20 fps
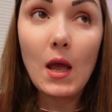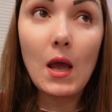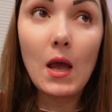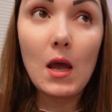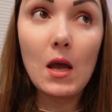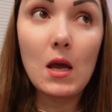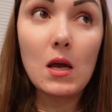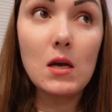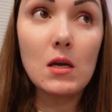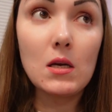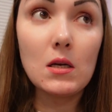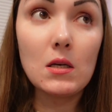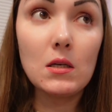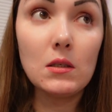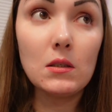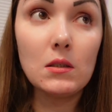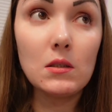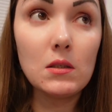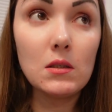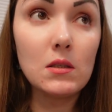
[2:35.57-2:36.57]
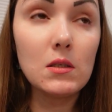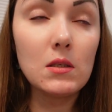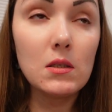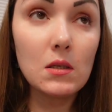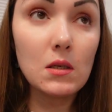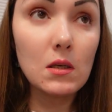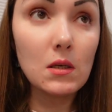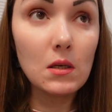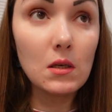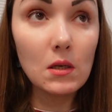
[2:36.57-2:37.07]
and
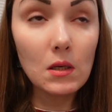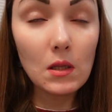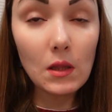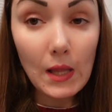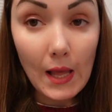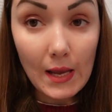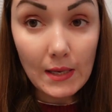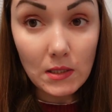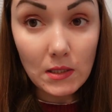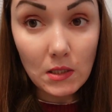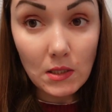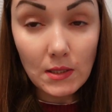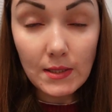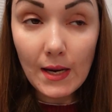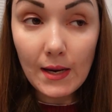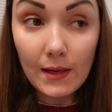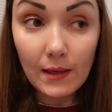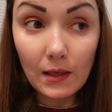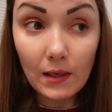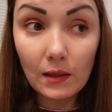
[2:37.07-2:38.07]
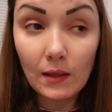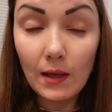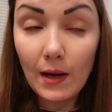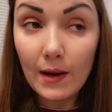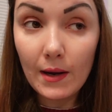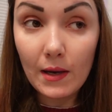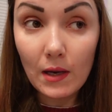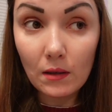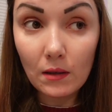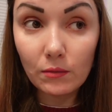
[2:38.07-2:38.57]
last cycle
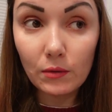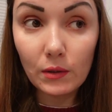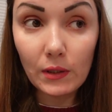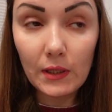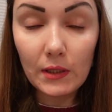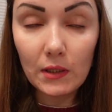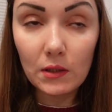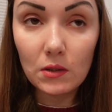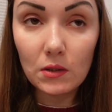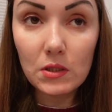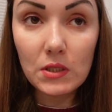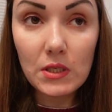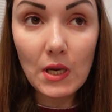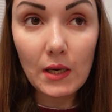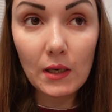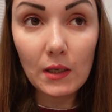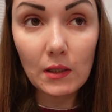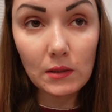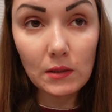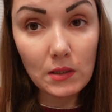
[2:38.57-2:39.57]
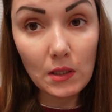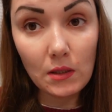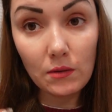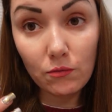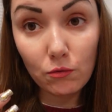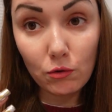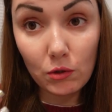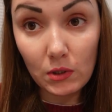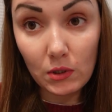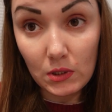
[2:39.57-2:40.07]
I ovulated on cycle day
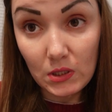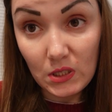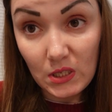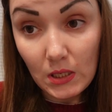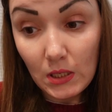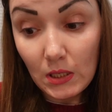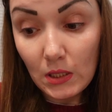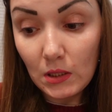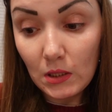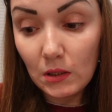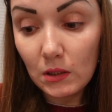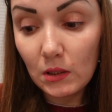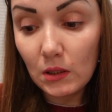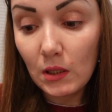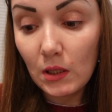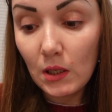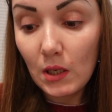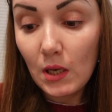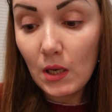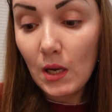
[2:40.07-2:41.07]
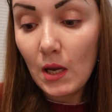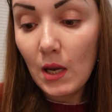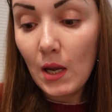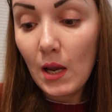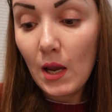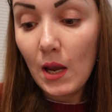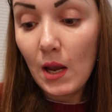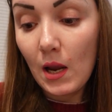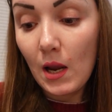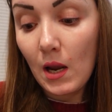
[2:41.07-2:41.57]
14
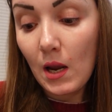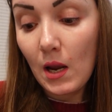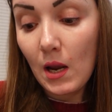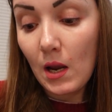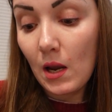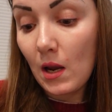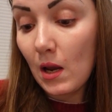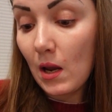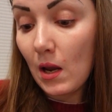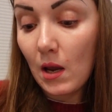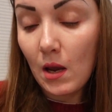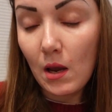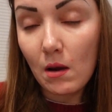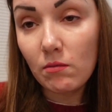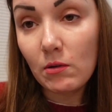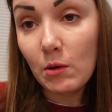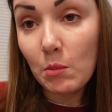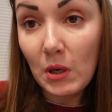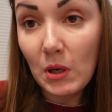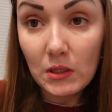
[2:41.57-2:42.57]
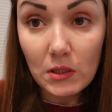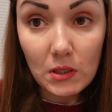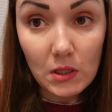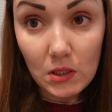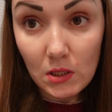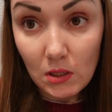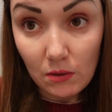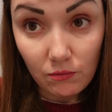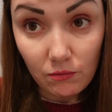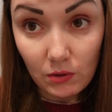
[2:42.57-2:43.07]
every month is
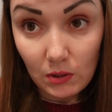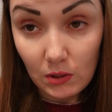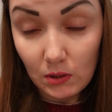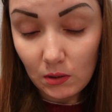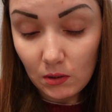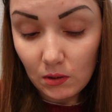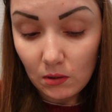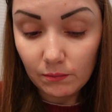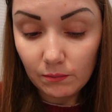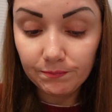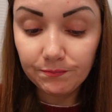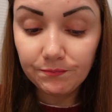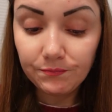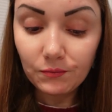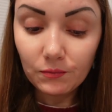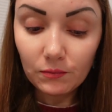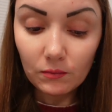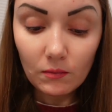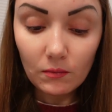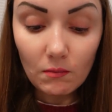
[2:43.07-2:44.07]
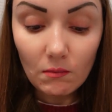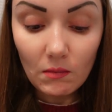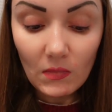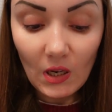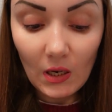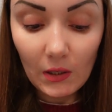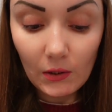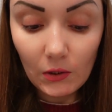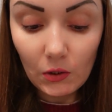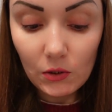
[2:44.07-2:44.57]
different
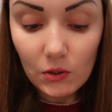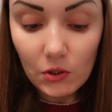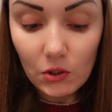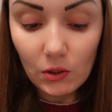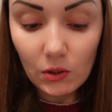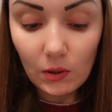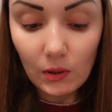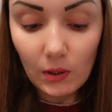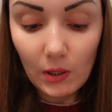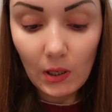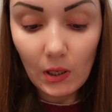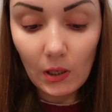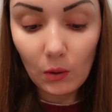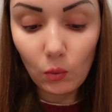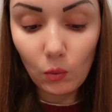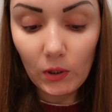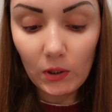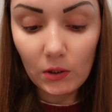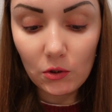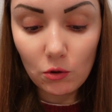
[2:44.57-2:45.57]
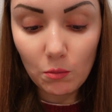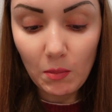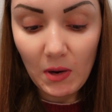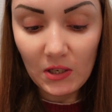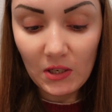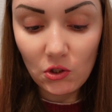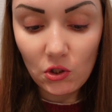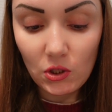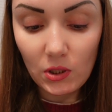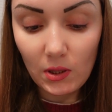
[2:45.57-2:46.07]
and also I wanted to
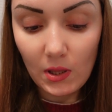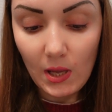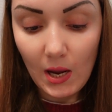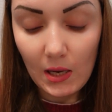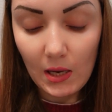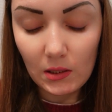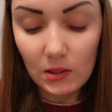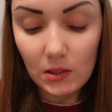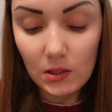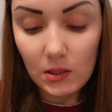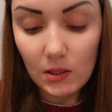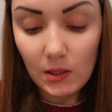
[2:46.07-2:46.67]
mention that